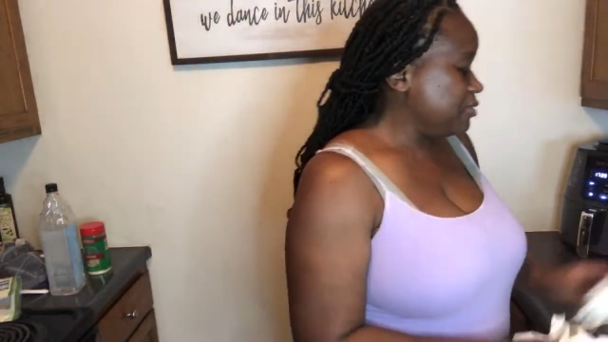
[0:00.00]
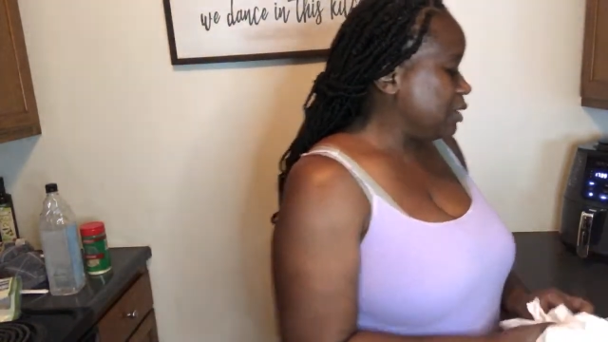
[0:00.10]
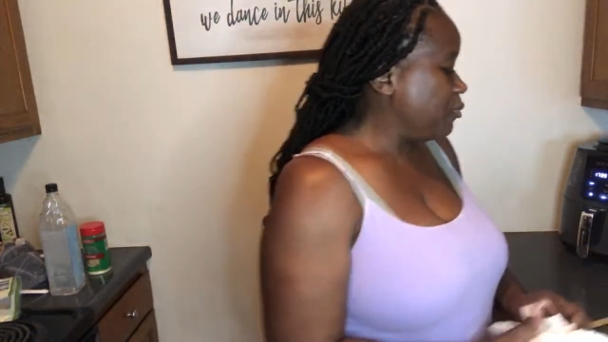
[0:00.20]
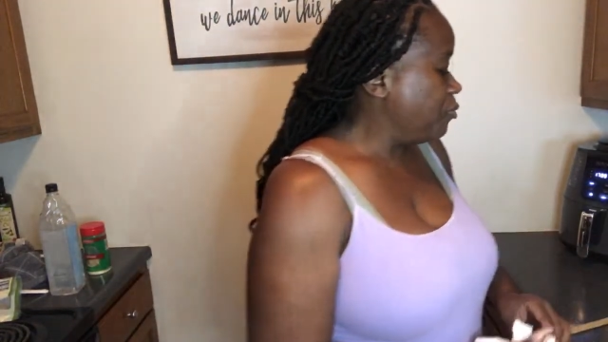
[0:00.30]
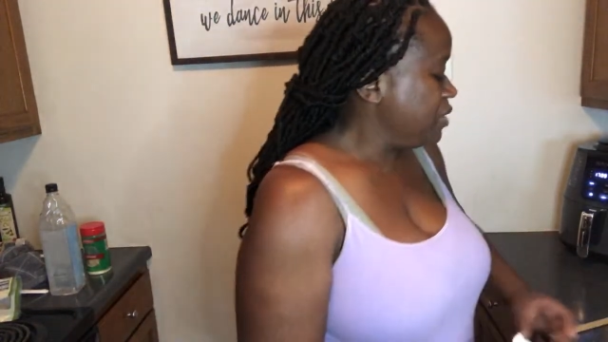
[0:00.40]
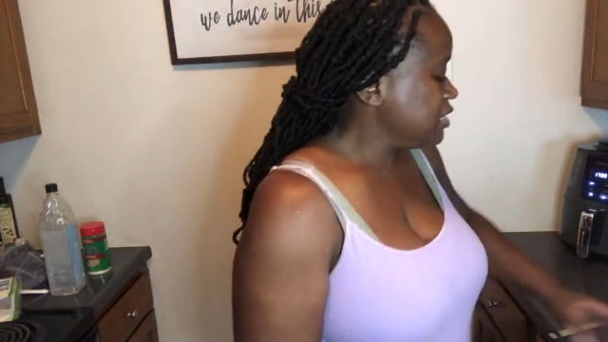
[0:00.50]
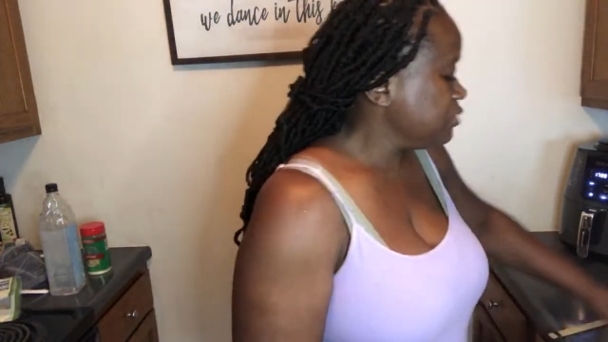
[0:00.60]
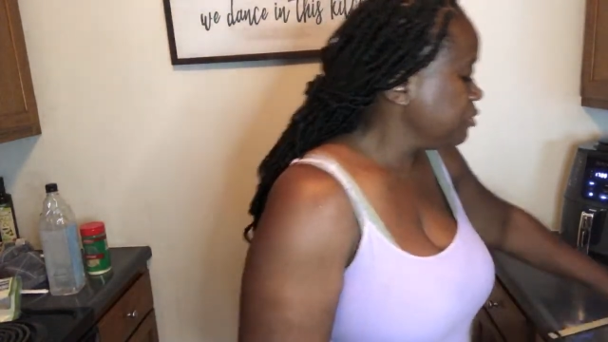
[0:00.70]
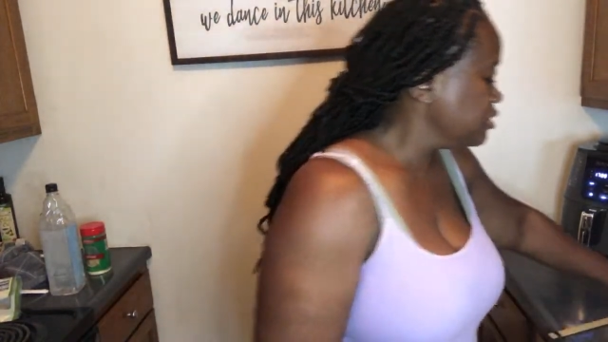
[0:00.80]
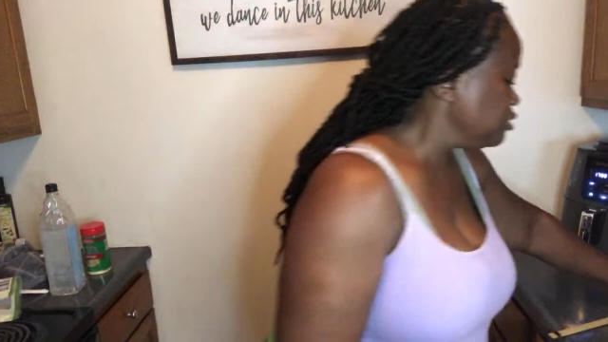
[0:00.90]
I'm gonna mix it
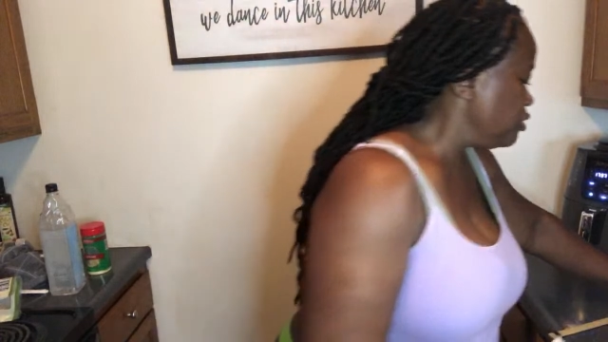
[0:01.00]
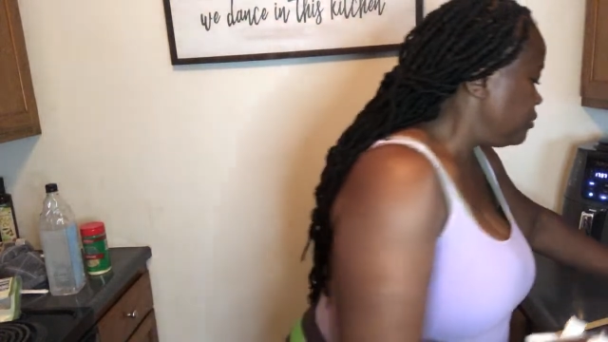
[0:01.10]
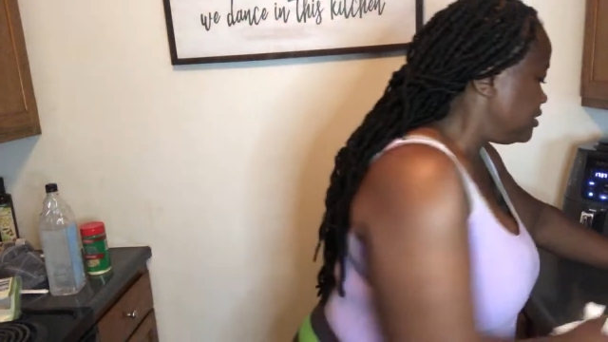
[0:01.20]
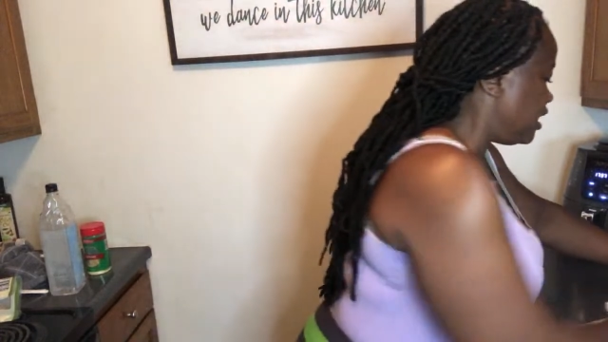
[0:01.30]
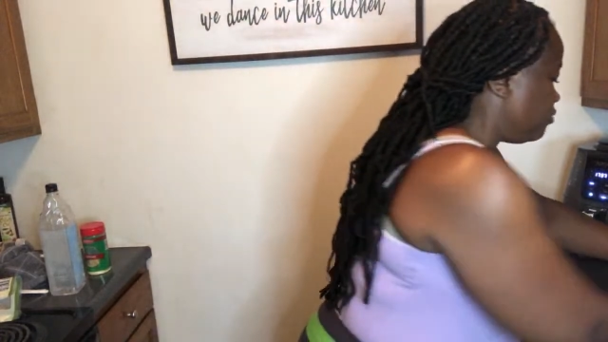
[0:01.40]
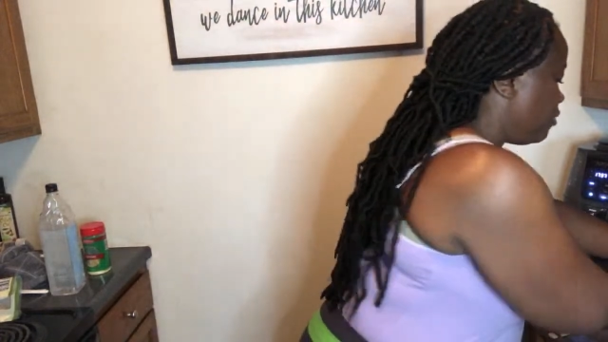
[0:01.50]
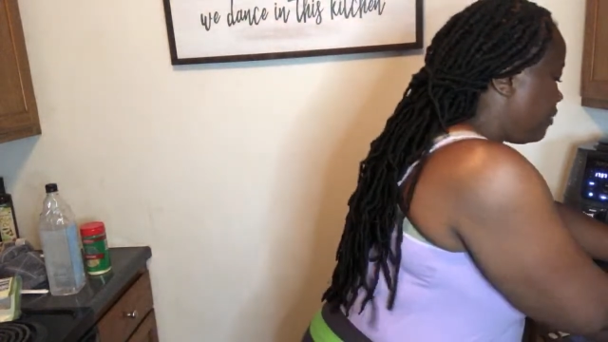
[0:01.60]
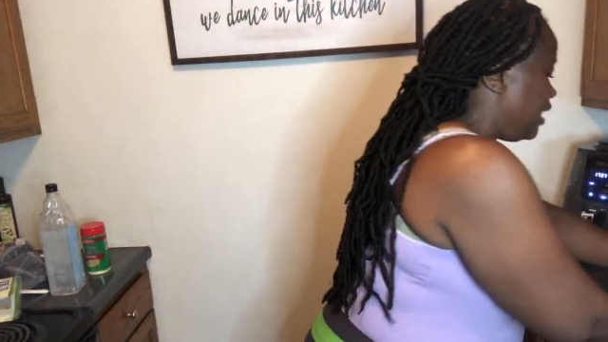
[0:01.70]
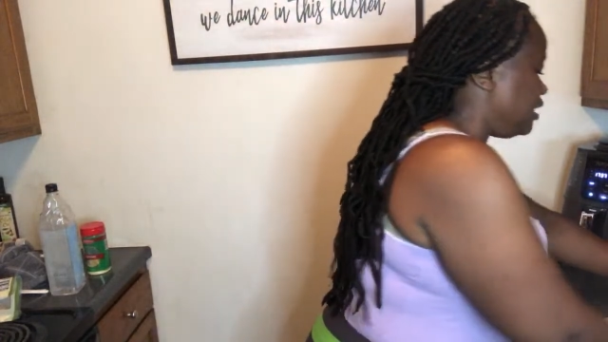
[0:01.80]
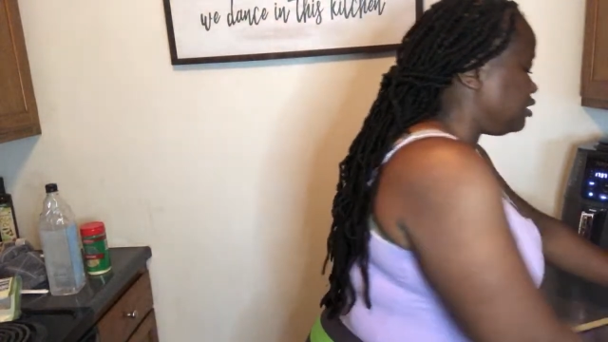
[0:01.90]
with the sweet potato and
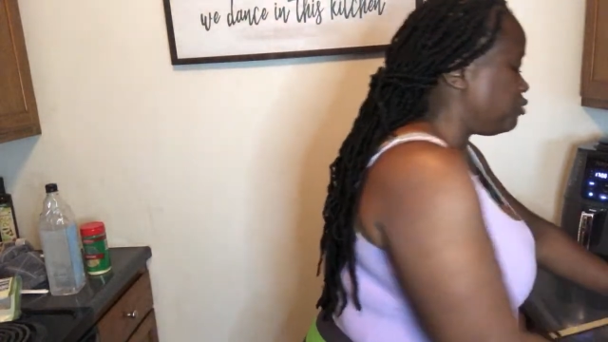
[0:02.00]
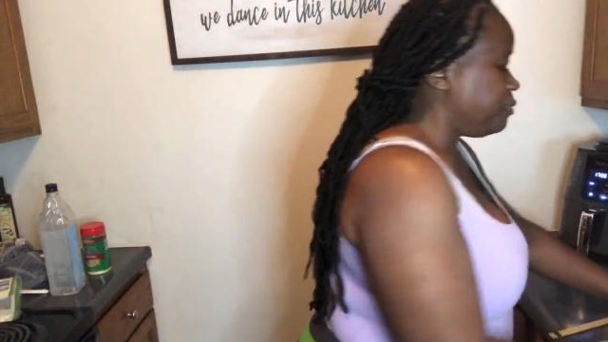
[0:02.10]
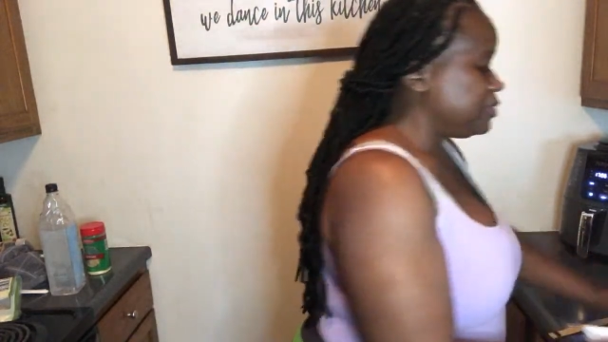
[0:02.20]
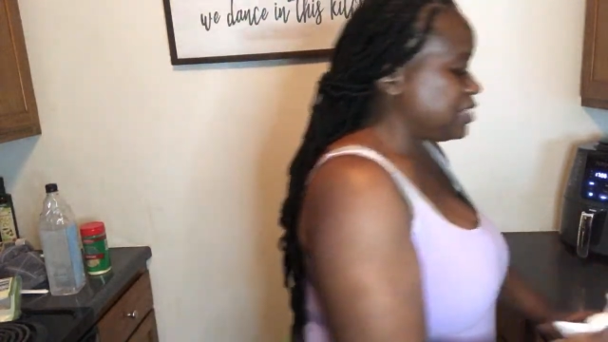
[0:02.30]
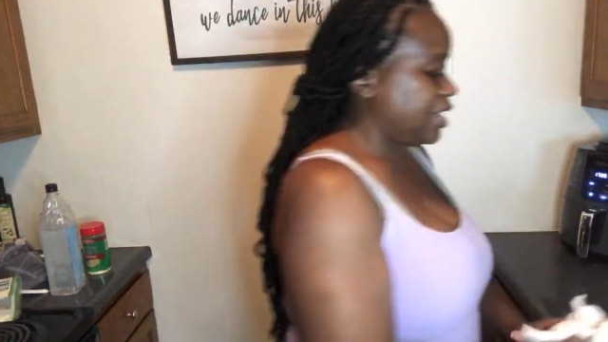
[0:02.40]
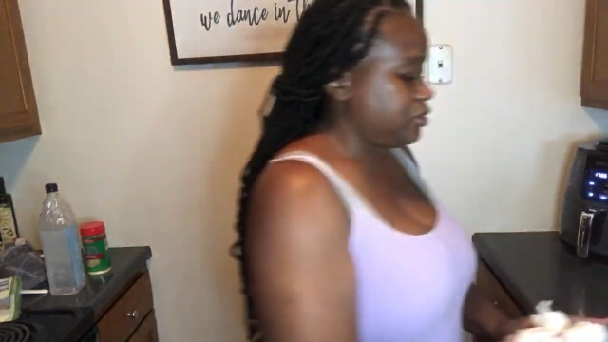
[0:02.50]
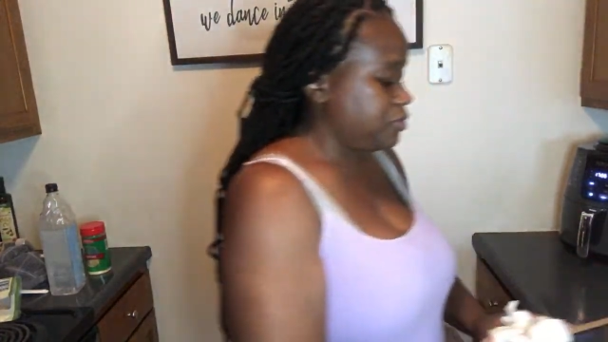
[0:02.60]
make sweet potato.